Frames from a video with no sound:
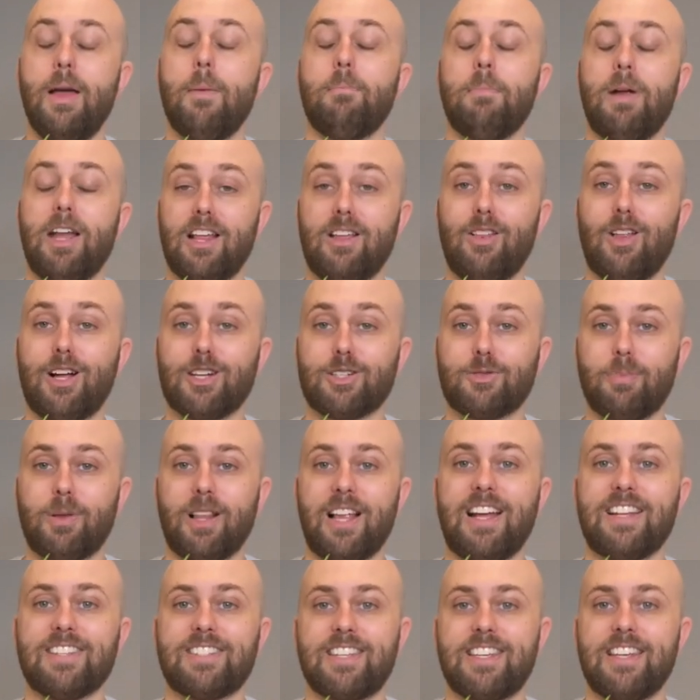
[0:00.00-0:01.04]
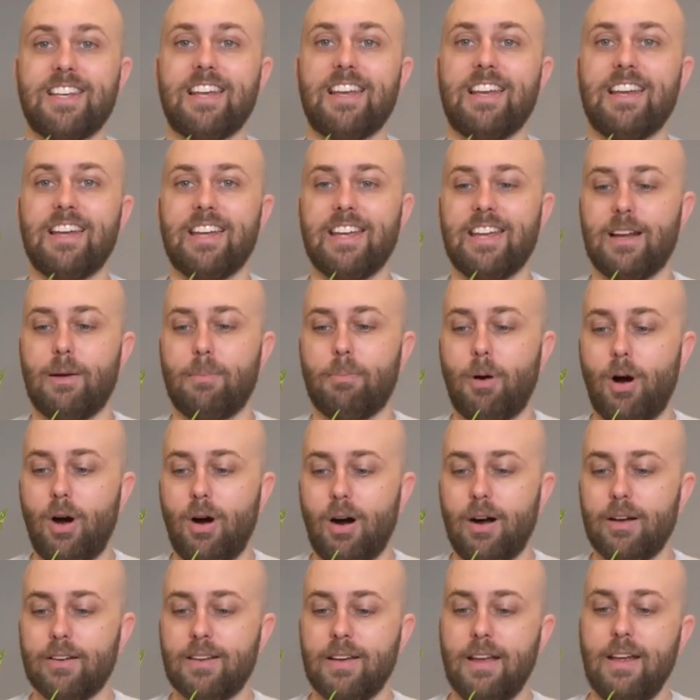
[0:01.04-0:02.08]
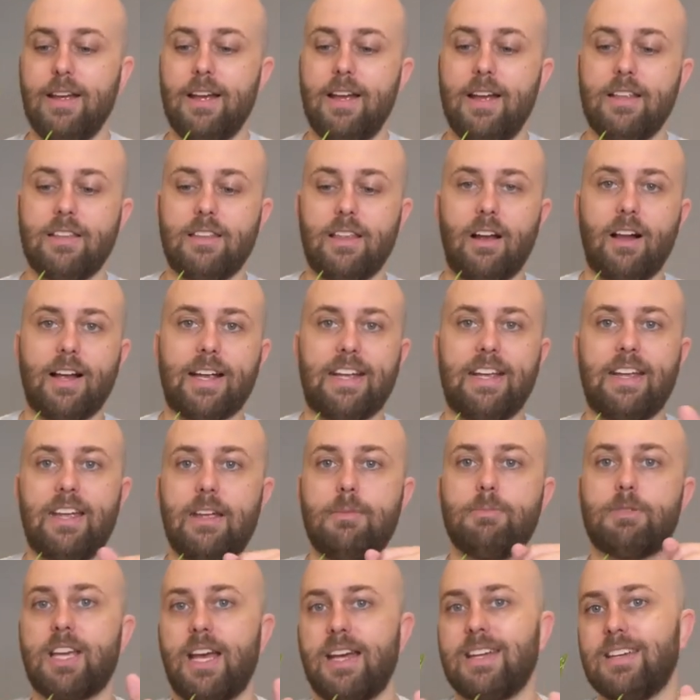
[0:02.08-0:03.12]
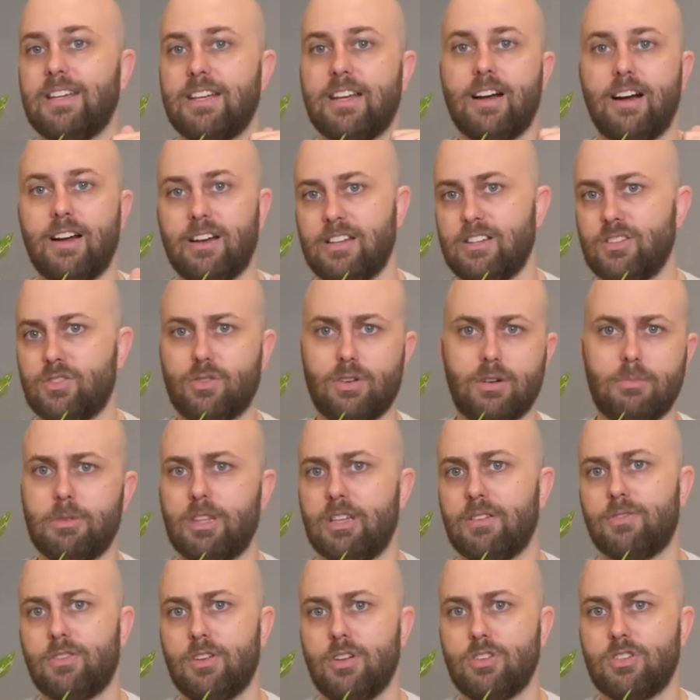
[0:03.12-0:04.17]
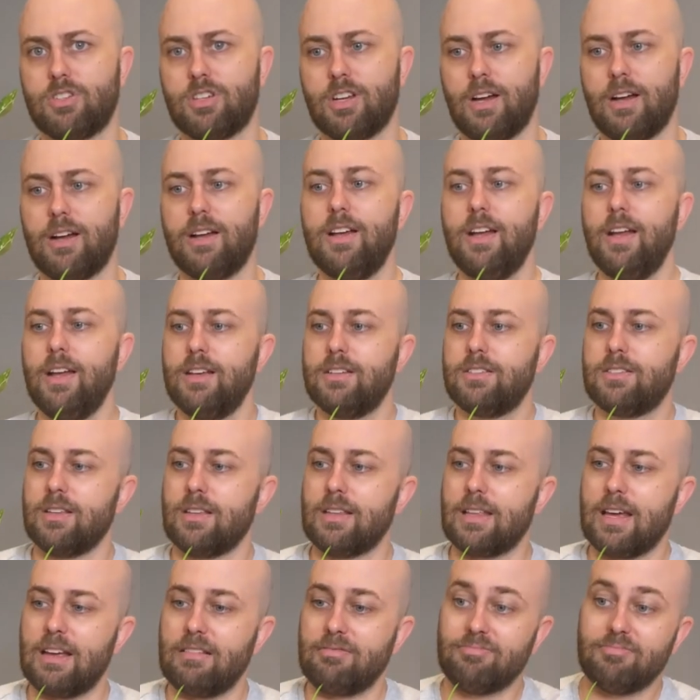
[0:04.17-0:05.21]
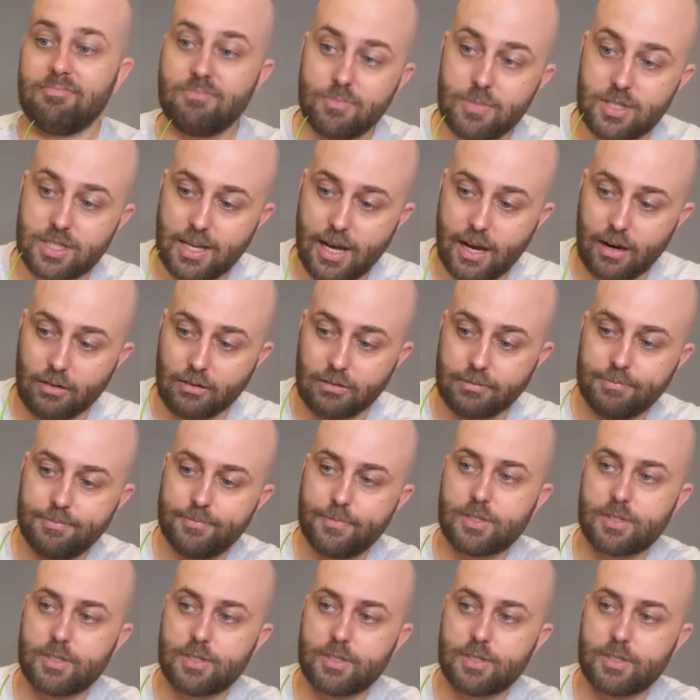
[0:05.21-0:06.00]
many large plants here in a pot that I can keep taking cuttings from in the future to then sell.